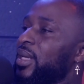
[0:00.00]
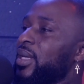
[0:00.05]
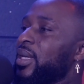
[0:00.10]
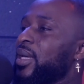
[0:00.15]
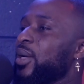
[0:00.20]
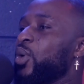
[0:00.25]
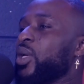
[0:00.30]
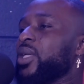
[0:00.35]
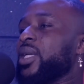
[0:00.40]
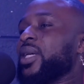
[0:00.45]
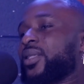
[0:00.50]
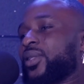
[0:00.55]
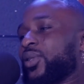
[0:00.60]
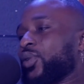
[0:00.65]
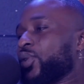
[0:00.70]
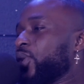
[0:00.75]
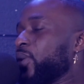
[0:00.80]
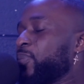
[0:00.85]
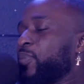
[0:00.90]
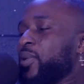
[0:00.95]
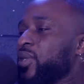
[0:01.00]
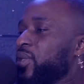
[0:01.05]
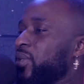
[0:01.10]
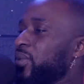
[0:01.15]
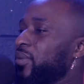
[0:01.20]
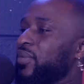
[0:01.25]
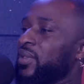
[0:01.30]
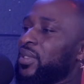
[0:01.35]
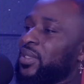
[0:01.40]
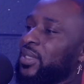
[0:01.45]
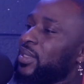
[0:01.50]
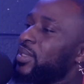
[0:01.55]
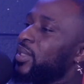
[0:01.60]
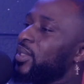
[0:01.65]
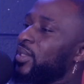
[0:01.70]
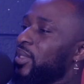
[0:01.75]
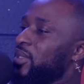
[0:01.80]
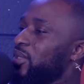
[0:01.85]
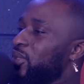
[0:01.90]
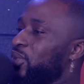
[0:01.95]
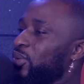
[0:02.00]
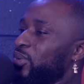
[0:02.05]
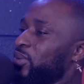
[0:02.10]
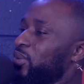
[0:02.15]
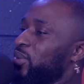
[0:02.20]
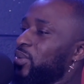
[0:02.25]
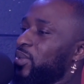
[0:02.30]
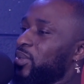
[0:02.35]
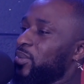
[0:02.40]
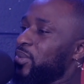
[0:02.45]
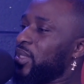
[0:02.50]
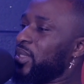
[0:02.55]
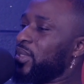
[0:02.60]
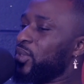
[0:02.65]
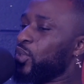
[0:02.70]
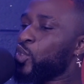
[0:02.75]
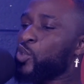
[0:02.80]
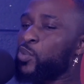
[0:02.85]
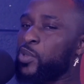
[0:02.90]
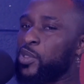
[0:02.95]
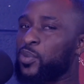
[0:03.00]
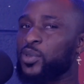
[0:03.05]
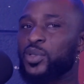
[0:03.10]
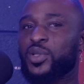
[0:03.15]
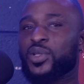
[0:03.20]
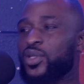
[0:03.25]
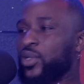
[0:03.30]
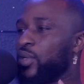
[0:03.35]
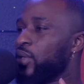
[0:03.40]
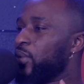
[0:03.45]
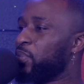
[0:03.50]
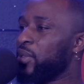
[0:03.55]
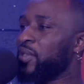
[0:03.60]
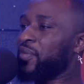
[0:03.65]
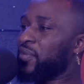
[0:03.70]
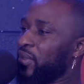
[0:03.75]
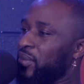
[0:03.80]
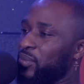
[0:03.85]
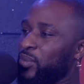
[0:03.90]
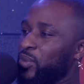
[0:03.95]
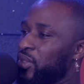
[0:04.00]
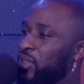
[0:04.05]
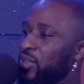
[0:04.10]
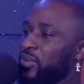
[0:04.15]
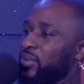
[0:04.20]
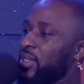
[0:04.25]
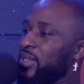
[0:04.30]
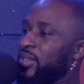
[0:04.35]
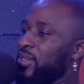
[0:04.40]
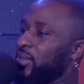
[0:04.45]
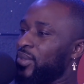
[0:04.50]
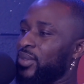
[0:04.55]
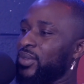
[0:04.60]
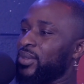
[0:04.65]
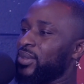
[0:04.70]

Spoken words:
Yeah, well, that's just a personal vendetta against you. Do you know what I'm saying? Those people just got beef with you. That's all.